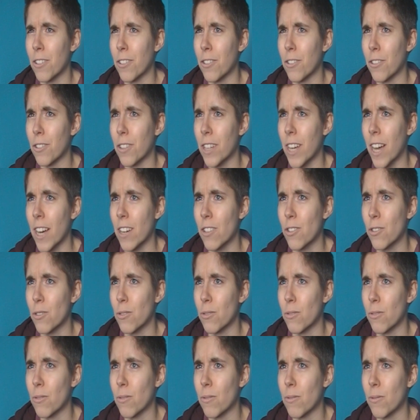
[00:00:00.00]
not the
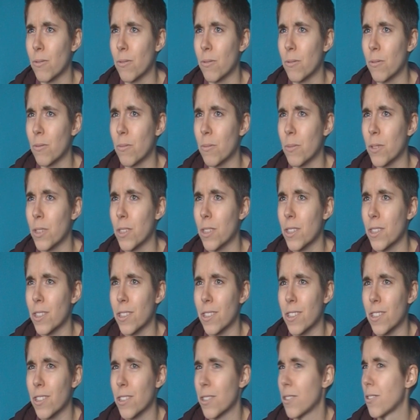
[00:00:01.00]
actual
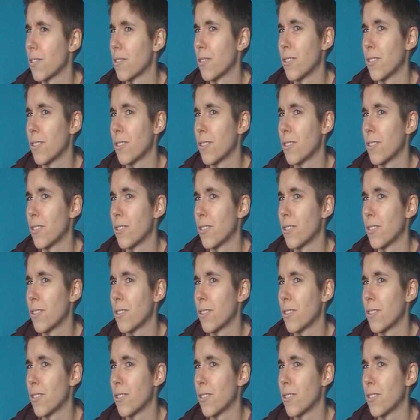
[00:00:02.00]
person, so